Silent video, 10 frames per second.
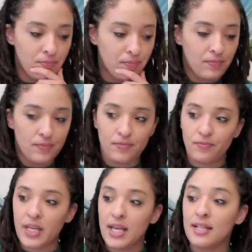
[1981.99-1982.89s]
Hmm.
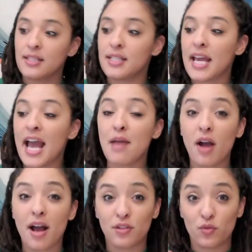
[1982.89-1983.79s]
Today I
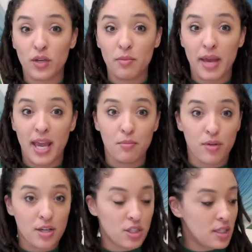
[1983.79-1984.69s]
brought three
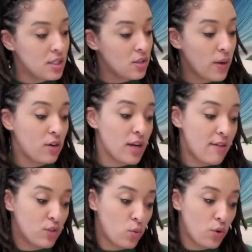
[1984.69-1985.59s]
paintbrushes, so I don't
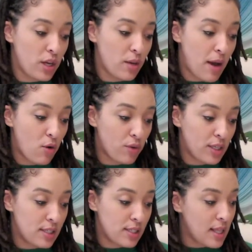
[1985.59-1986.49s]
have to worry about
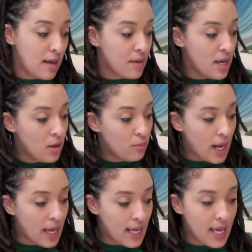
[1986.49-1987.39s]
rinsing them, but
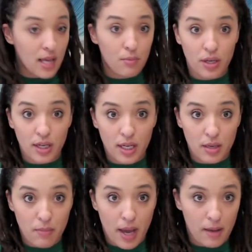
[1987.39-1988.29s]
I can put it
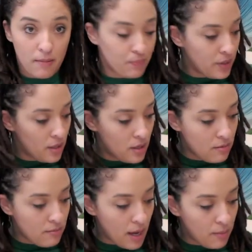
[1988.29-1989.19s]
in my,
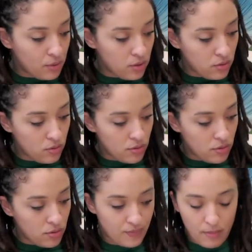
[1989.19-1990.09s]
my, blue,
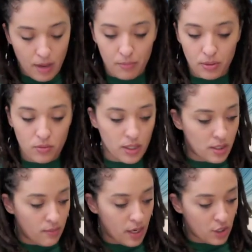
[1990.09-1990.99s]
my blue one
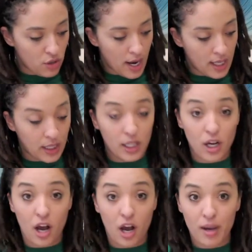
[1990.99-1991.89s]
to make sure I clean
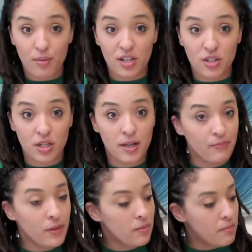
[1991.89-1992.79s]
off my brush.
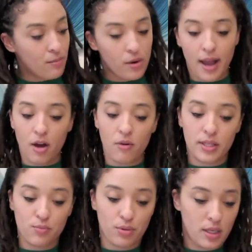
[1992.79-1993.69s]
Remember, I always
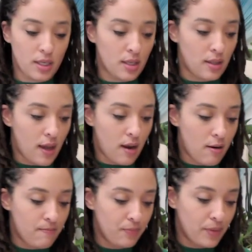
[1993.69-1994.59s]
put it in there.